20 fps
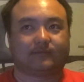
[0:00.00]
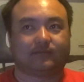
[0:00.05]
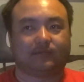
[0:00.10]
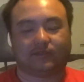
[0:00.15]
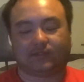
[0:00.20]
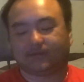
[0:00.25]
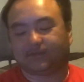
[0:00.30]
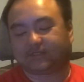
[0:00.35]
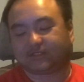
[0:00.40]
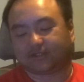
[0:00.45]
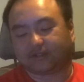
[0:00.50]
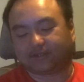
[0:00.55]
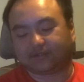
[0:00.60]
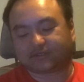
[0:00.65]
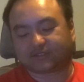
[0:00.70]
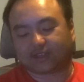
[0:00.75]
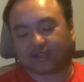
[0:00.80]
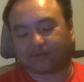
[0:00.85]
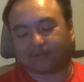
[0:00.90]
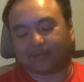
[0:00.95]
well,
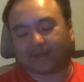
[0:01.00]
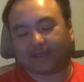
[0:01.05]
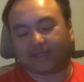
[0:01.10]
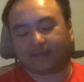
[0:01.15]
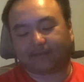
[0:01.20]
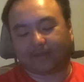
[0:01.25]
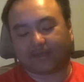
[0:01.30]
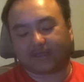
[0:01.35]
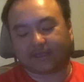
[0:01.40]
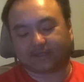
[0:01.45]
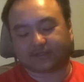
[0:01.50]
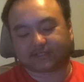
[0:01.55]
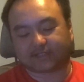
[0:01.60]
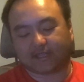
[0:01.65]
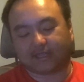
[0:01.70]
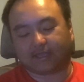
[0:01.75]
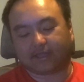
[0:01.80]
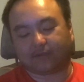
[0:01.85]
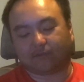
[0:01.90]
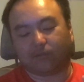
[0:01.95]
let's count my hits.
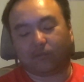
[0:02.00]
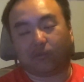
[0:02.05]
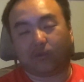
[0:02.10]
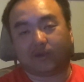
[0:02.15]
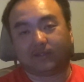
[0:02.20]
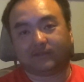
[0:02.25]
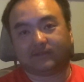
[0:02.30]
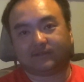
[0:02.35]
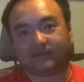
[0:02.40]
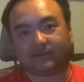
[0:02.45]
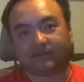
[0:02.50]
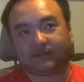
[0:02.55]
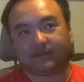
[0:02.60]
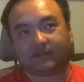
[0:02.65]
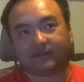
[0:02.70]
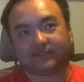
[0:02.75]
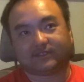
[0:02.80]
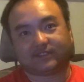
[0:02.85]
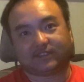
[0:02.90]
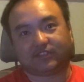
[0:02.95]
I had 1
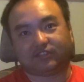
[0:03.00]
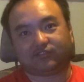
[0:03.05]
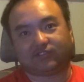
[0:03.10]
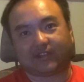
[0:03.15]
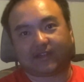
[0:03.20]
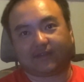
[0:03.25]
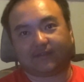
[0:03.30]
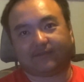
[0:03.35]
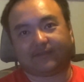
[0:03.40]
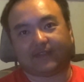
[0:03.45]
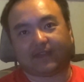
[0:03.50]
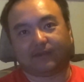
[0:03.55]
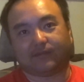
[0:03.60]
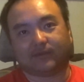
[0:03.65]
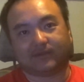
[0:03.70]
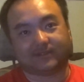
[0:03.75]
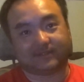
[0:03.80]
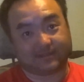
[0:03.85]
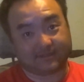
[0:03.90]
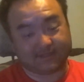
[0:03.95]
sea trout that
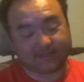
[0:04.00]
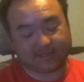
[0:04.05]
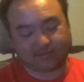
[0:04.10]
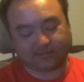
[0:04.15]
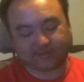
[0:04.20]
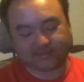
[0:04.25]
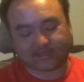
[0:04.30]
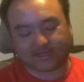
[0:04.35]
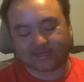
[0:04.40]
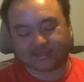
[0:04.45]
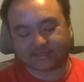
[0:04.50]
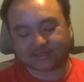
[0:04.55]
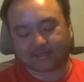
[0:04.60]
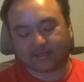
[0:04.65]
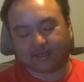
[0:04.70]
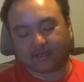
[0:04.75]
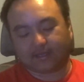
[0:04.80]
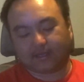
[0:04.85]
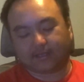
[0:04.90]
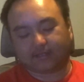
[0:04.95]
was legal size,
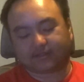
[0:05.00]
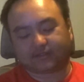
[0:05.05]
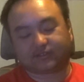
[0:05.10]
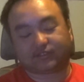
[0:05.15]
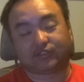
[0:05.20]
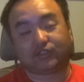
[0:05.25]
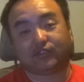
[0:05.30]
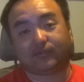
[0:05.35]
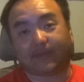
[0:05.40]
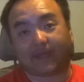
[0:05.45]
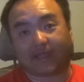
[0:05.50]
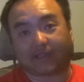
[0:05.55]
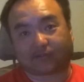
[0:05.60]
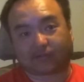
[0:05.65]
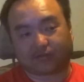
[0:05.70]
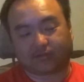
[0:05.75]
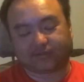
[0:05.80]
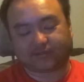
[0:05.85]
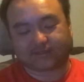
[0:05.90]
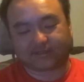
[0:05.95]
2
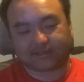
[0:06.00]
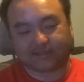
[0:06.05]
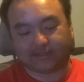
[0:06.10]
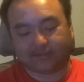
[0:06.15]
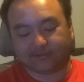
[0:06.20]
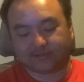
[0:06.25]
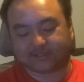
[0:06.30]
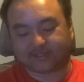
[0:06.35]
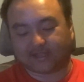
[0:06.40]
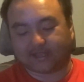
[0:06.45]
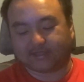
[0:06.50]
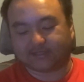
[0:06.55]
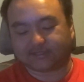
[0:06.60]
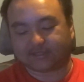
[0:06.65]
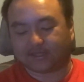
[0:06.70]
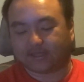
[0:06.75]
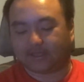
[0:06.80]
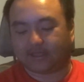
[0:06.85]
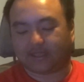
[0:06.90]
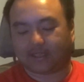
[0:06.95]
mackerels legal
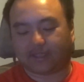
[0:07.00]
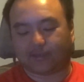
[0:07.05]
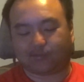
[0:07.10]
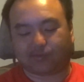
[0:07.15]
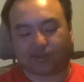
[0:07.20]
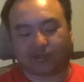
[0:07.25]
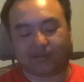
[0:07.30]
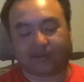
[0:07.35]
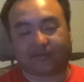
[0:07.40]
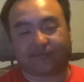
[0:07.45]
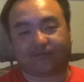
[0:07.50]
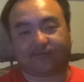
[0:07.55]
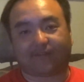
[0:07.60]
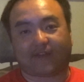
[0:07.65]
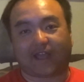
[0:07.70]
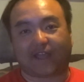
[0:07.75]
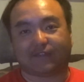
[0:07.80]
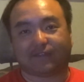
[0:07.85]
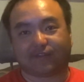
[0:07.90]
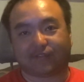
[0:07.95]
size, and probably
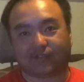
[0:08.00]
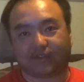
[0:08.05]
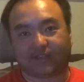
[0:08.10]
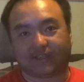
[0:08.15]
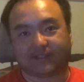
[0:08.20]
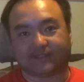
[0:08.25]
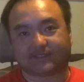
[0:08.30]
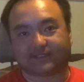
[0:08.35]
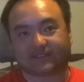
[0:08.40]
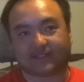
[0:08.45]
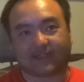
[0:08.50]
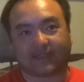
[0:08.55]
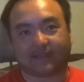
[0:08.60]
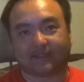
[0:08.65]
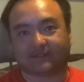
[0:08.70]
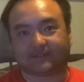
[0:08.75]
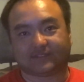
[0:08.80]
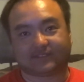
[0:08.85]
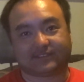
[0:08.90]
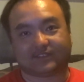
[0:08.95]
5 other hits
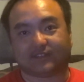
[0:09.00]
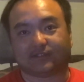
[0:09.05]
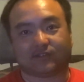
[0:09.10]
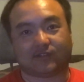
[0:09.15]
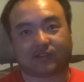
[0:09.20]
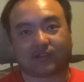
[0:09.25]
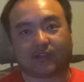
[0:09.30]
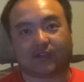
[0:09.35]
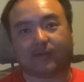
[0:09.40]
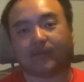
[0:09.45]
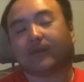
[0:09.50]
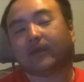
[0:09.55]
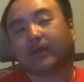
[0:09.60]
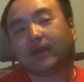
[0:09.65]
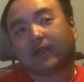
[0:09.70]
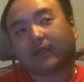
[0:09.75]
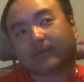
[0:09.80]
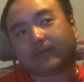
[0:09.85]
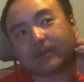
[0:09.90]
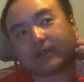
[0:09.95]
that just didn't hook up.
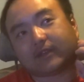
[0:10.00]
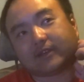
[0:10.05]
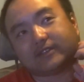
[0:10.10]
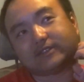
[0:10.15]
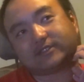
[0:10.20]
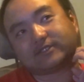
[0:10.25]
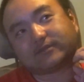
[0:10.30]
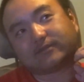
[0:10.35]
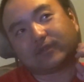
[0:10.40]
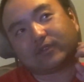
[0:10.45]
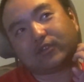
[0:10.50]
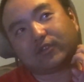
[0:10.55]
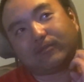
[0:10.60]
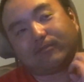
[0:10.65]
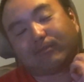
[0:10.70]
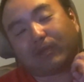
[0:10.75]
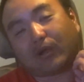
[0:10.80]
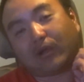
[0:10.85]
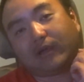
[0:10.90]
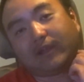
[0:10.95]
Because when you're
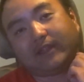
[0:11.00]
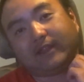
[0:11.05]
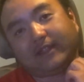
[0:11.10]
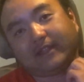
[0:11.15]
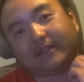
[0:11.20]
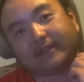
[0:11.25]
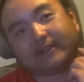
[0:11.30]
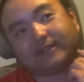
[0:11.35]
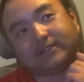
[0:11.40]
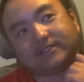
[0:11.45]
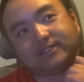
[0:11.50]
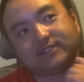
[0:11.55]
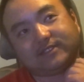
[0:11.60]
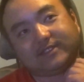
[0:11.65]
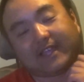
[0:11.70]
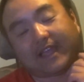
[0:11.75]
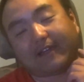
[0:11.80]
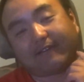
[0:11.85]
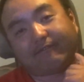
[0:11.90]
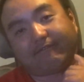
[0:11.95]
burning it
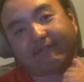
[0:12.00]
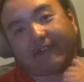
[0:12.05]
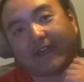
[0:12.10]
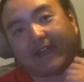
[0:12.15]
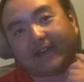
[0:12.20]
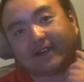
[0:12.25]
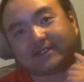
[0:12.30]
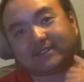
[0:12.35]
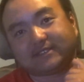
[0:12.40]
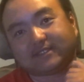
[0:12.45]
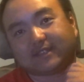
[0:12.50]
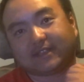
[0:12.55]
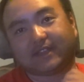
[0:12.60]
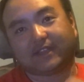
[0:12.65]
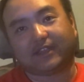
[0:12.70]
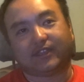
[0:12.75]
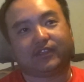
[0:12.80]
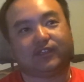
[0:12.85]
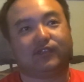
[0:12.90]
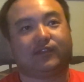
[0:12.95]
that fast,
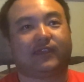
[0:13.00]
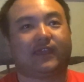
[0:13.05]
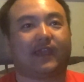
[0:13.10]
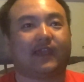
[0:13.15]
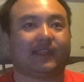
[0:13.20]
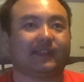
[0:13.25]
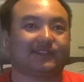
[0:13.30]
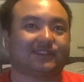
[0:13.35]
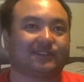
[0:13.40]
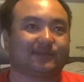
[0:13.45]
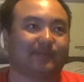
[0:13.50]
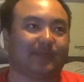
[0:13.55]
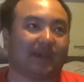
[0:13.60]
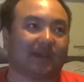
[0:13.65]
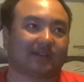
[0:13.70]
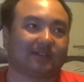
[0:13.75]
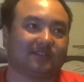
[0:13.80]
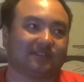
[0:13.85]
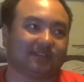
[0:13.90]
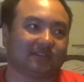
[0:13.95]
you can't
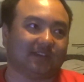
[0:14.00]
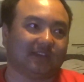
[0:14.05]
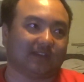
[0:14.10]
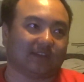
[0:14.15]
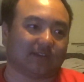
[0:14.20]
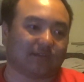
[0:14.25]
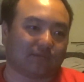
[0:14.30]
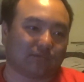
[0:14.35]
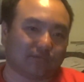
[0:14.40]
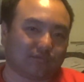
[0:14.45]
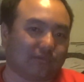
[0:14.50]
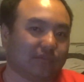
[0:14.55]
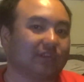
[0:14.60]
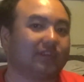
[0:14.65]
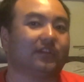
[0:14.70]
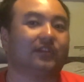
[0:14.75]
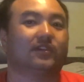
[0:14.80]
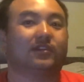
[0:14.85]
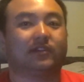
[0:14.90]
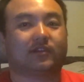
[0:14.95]
expect to get a
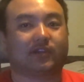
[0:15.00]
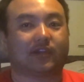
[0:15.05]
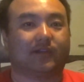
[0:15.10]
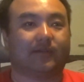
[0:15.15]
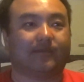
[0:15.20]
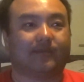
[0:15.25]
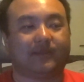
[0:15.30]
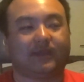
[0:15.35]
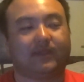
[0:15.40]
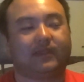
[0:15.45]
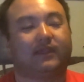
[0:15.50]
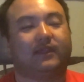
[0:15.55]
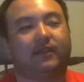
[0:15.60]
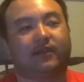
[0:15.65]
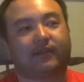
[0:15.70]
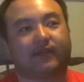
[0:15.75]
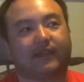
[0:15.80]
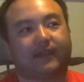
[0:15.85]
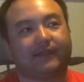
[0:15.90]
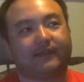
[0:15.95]
really good hookup,
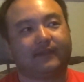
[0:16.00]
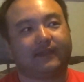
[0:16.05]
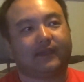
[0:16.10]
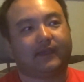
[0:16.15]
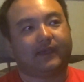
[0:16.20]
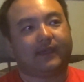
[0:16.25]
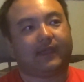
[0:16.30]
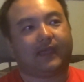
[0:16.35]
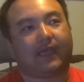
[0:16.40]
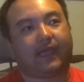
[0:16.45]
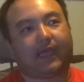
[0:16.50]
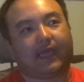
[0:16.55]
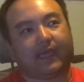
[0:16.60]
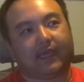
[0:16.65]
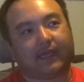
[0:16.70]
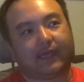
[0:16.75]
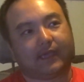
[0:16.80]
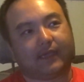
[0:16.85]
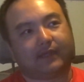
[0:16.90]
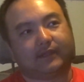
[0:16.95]
okay?
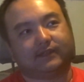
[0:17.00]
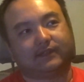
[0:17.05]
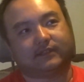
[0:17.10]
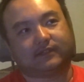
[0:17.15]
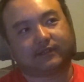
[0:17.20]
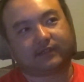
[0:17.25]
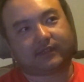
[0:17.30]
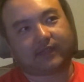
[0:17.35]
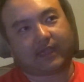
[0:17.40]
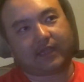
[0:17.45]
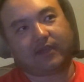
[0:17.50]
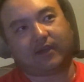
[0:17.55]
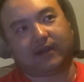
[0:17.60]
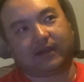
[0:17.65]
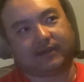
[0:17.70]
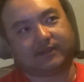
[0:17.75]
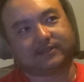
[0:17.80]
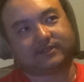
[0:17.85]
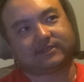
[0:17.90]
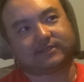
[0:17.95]
And
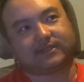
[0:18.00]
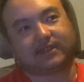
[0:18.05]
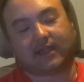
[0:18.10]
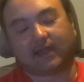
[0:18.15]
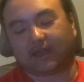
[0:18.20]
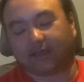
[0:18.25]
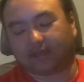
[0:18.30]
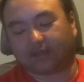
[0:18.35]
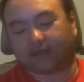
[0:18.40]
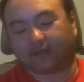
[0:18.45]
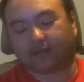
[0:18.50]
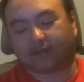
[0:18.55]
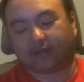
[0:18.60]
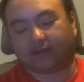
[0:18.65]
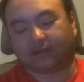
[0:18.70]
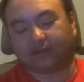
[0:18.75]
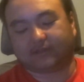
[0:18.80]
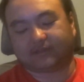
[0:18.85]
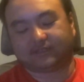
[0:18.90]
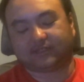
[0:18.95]
Chaos got
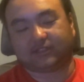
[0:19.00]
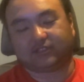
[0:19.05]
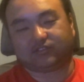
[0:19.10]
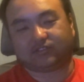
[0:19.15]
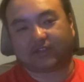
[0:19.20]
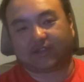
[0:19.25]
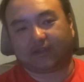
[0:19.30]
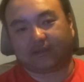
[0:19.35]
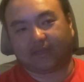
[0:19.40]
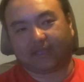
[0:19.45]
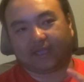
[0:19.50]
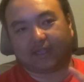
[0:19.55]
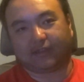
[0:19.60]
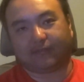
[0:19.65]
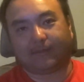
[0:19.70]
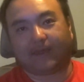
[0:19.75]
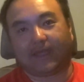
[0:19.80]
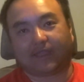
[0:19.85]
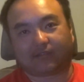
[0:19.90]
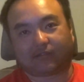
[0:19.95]
a sea trout and
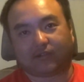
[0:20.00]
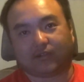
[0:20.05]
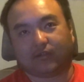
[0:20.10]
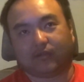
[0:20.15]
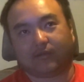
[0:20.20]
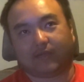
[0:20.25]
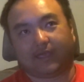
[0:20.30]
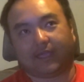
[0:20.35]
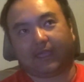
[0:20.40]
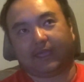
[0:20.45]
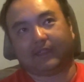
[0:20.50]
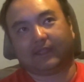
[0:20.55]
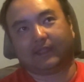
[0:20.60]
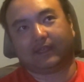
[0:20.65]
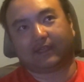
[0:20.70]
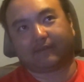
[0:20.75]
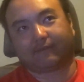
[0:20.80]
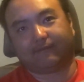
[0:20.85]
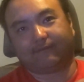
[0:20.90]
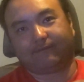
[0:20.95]
a mackerel and
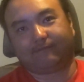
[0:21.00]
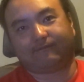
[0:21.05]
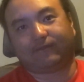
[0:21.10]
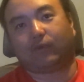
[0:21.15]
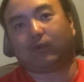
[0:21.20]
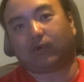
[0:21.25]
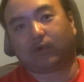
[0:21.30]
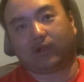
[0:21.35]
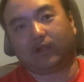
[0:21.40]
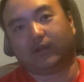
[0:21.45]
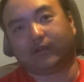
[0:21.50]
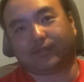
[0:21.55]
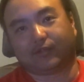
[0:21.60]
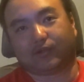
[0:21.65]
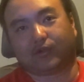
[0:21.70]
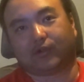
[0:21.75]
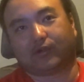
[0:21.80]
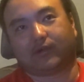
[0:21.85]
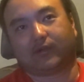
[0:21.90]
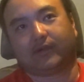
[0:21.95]
like 4
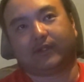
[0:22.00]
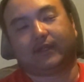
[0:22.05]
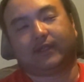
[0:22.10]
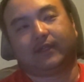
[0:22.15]
other,